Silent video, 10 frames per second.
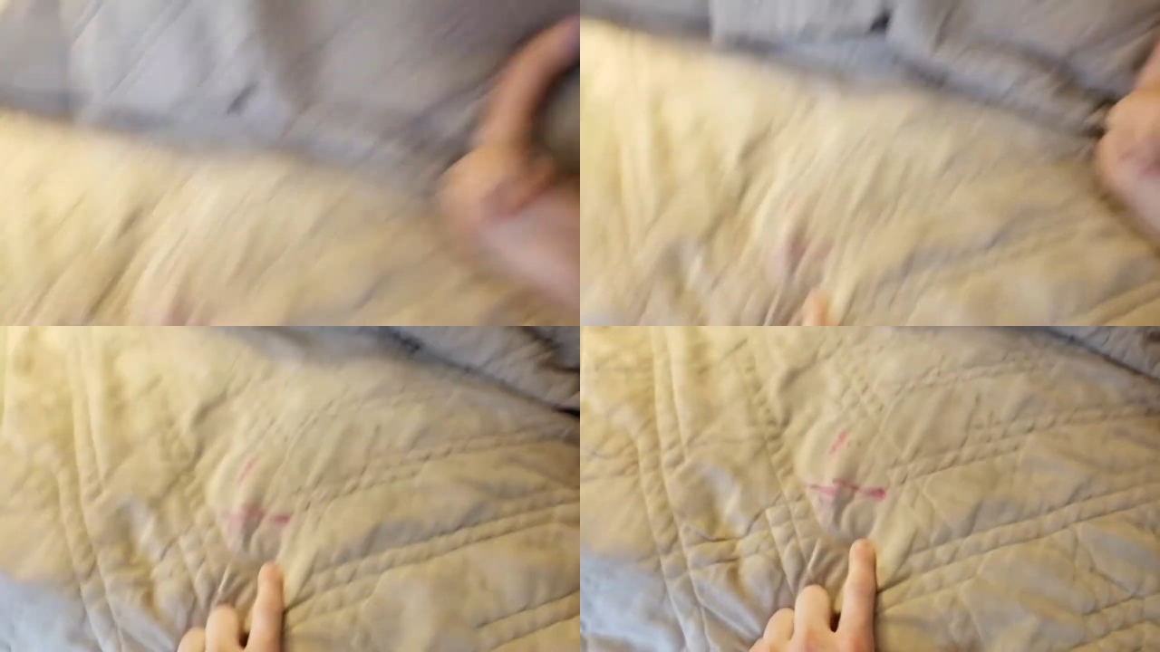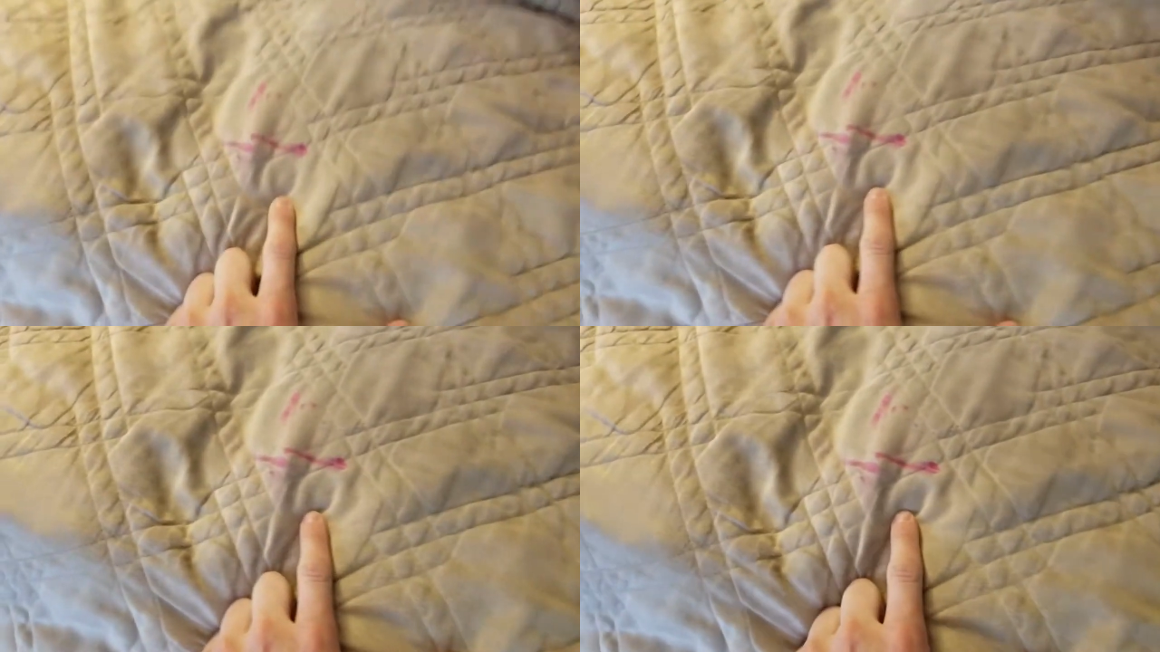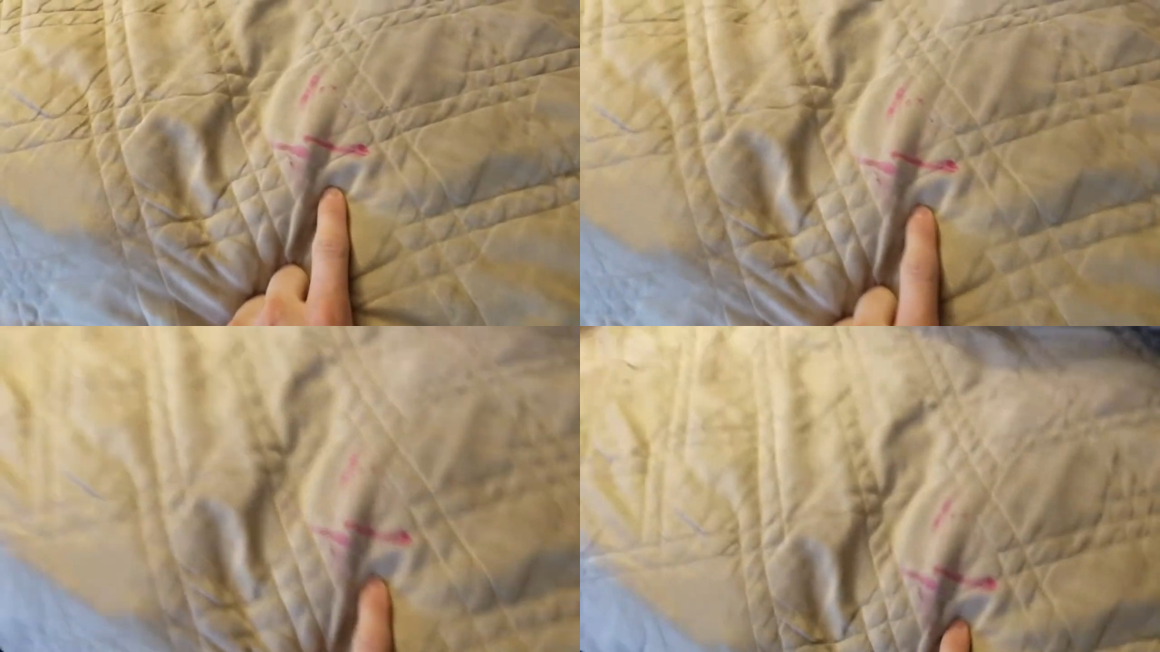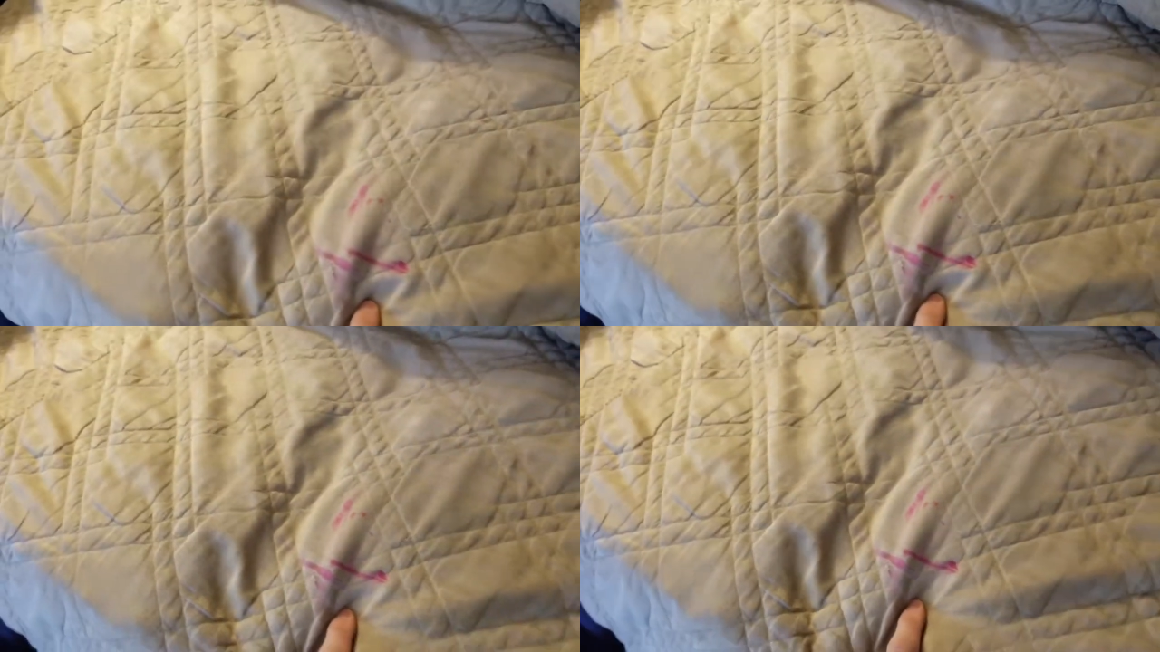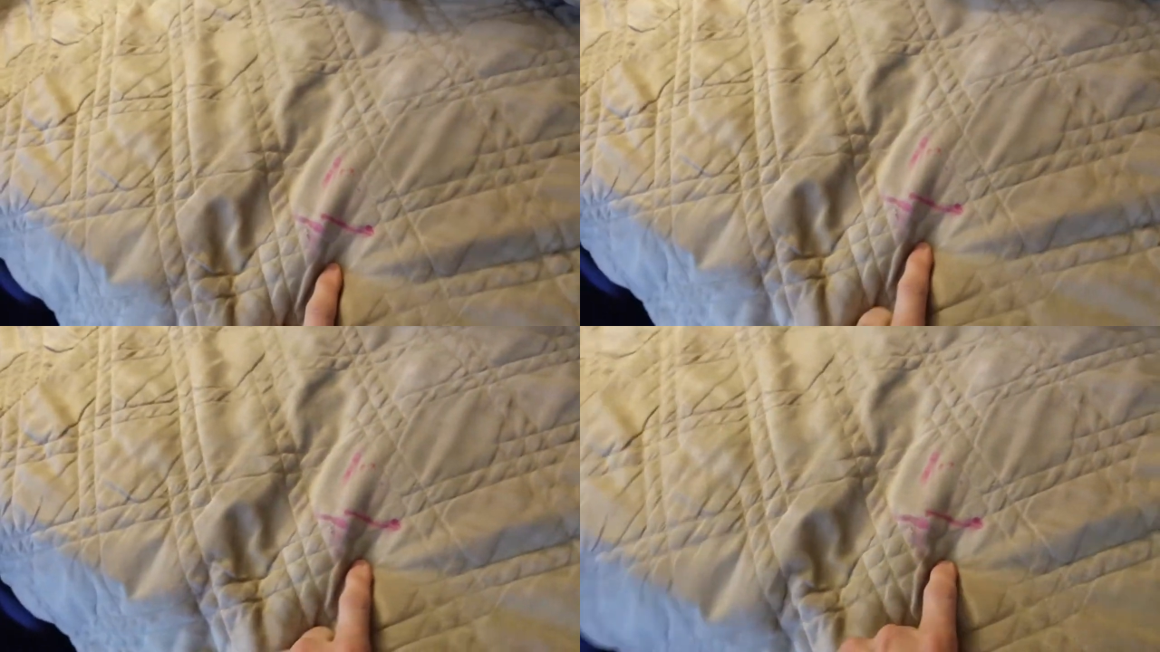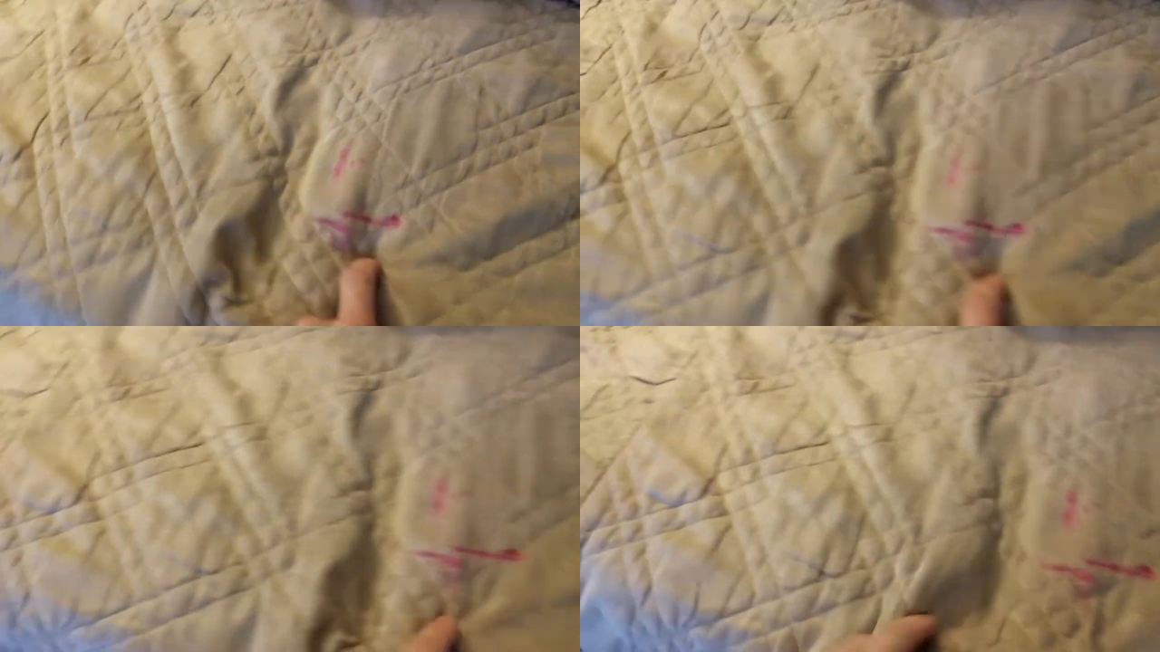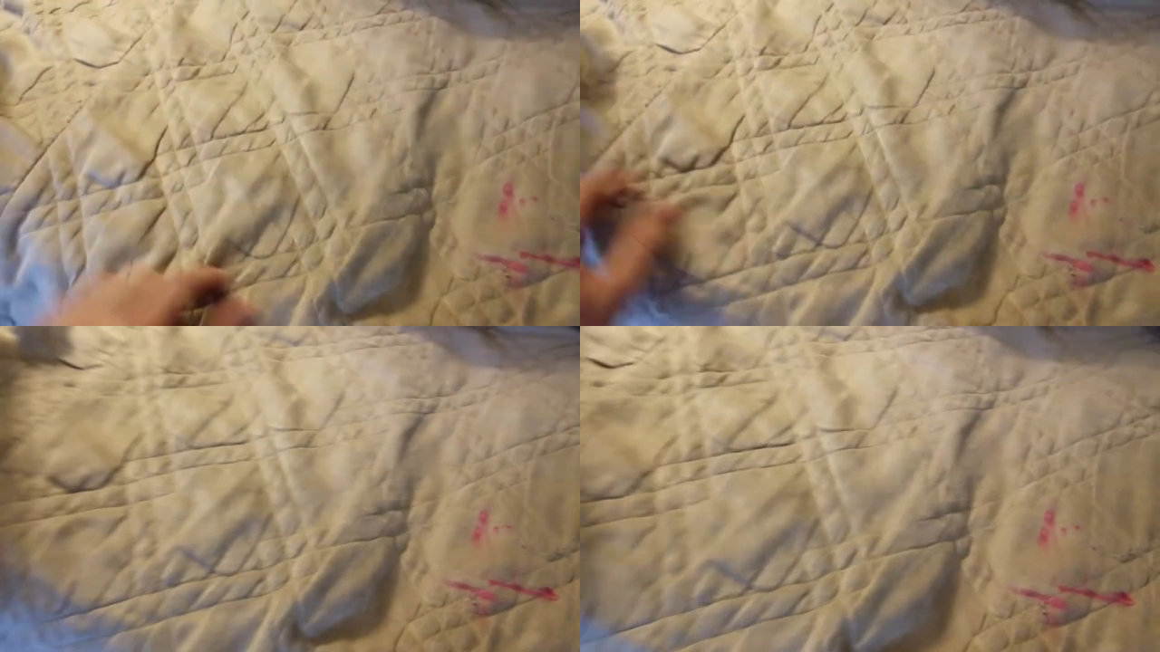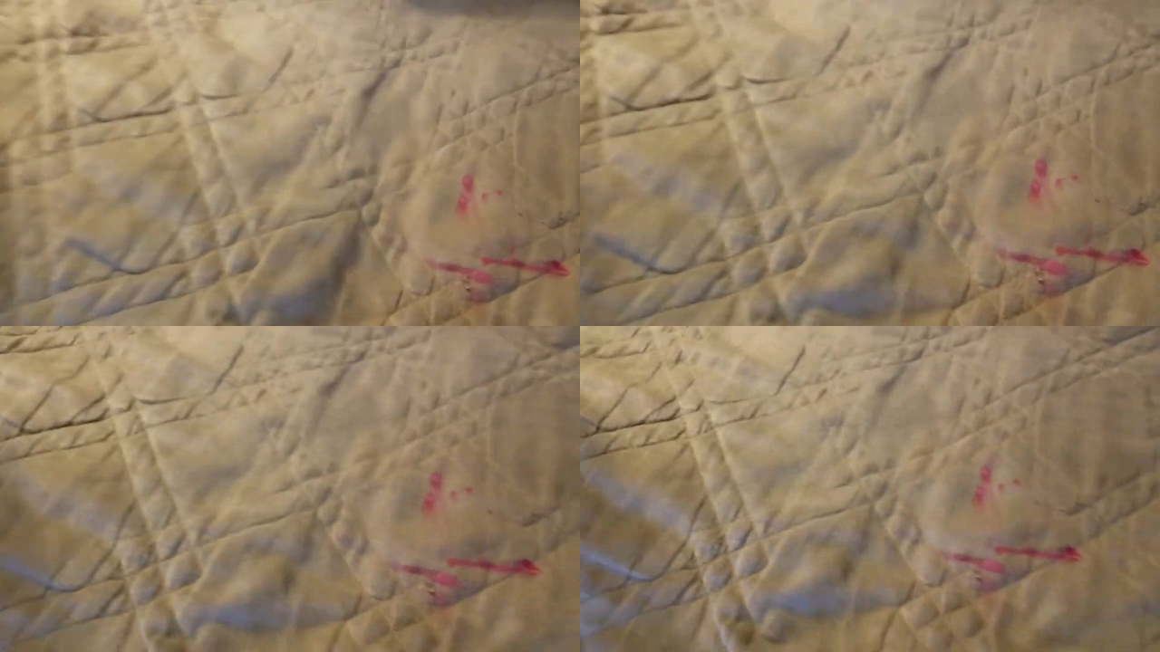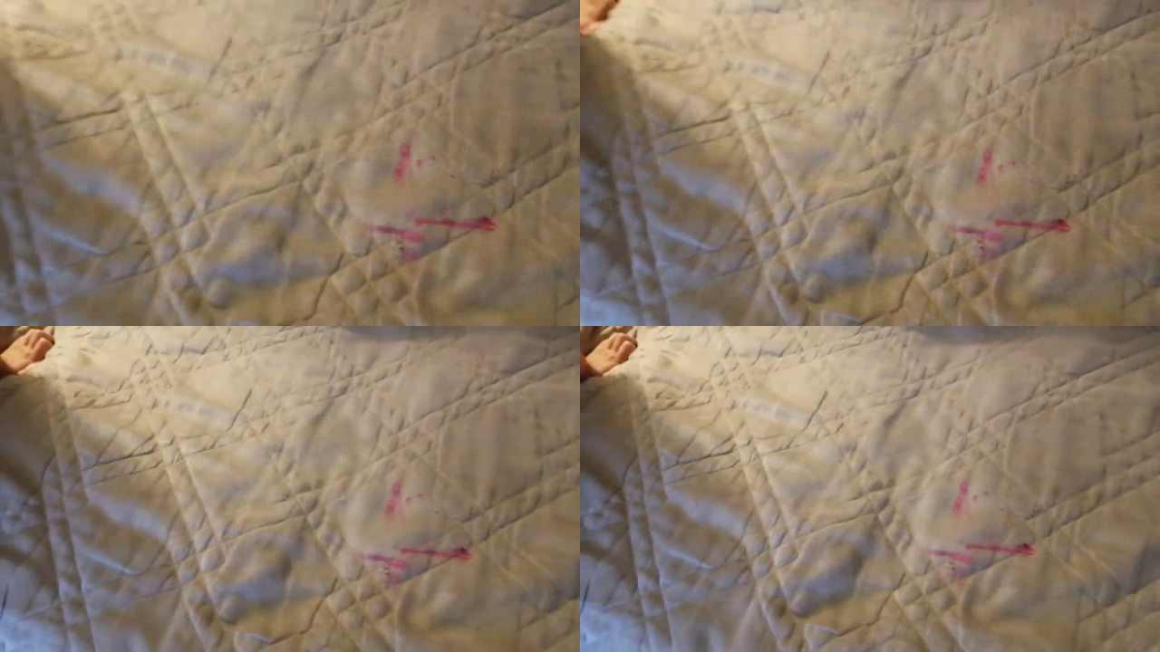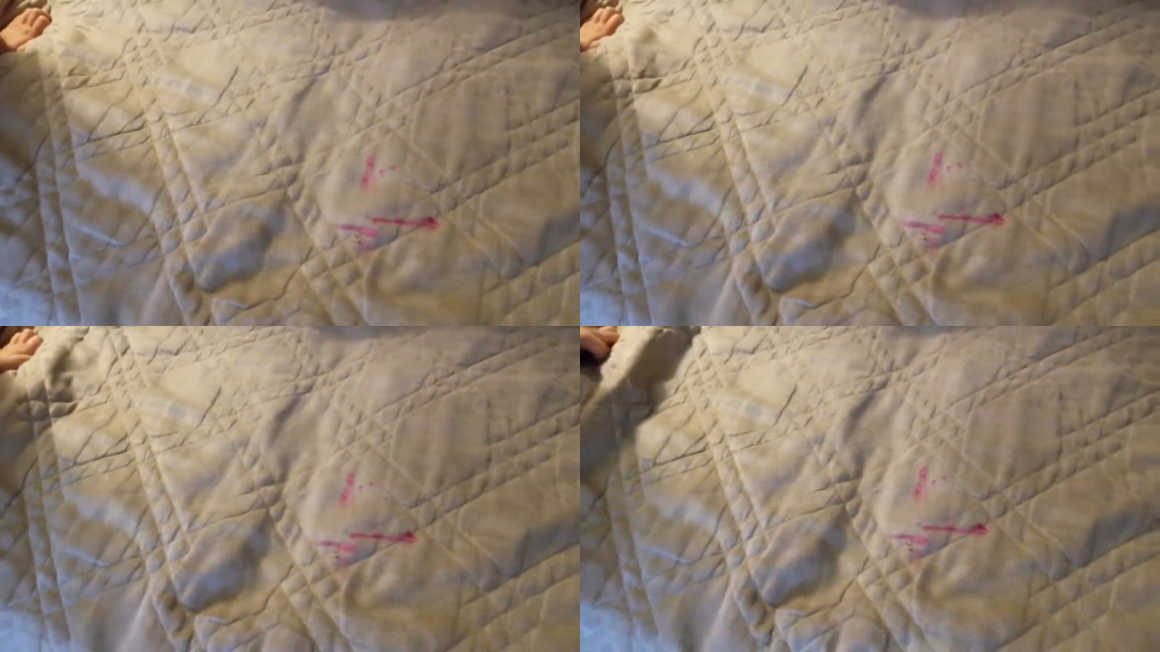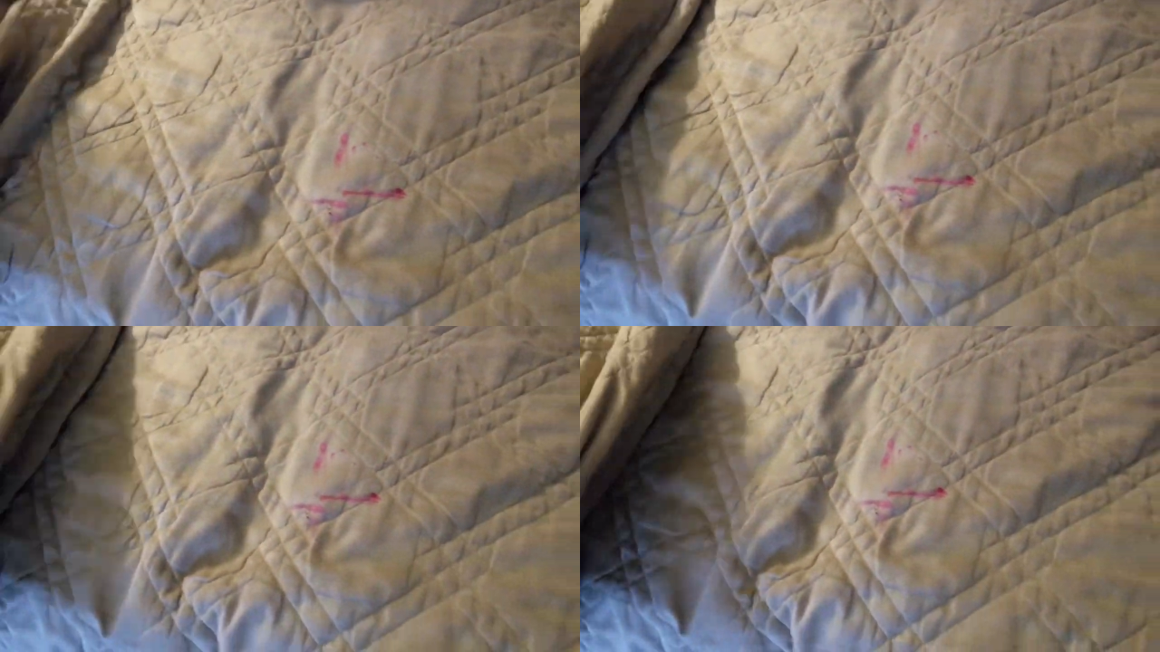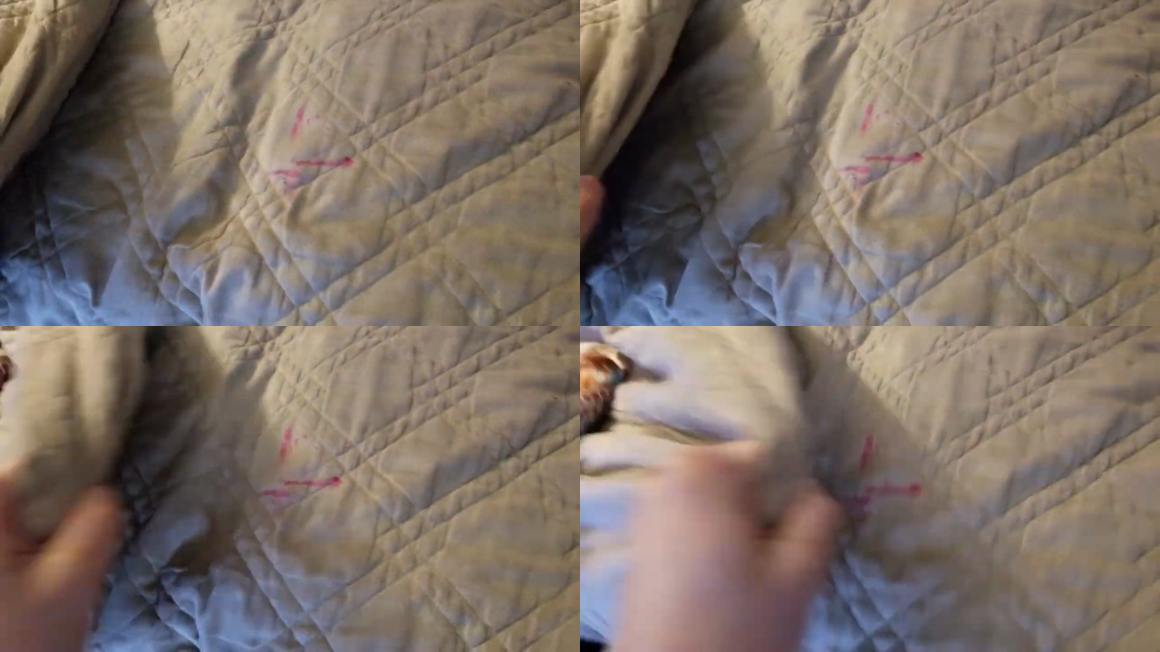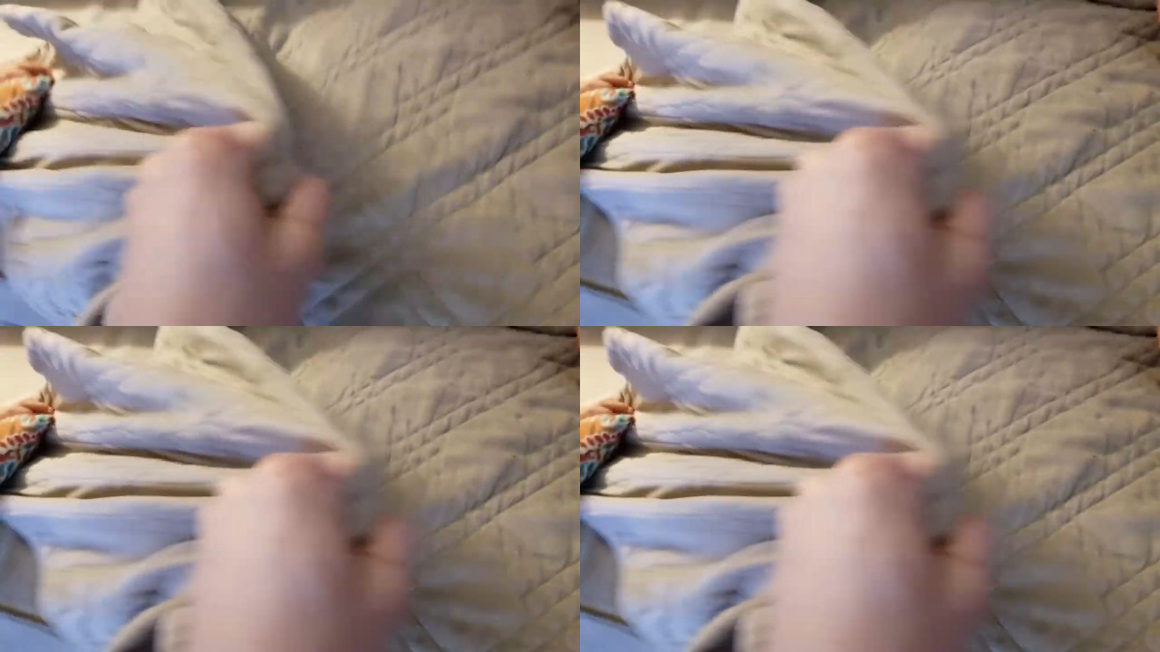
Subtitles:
No face is visible, so there are no lips to read.